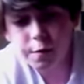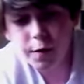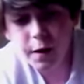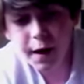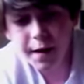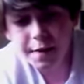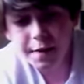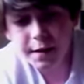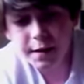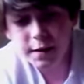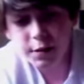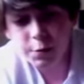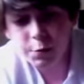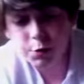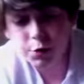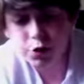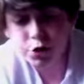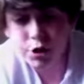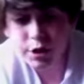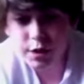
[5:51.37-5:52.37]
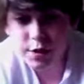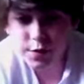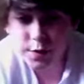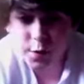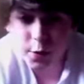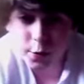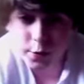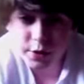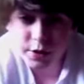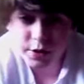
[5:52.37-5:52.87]
and then you push this
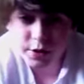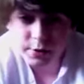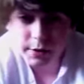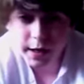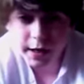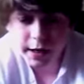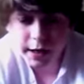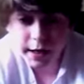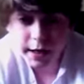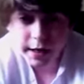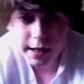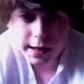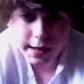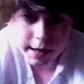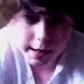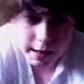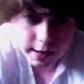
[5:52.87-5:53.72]
forwards as well. Now,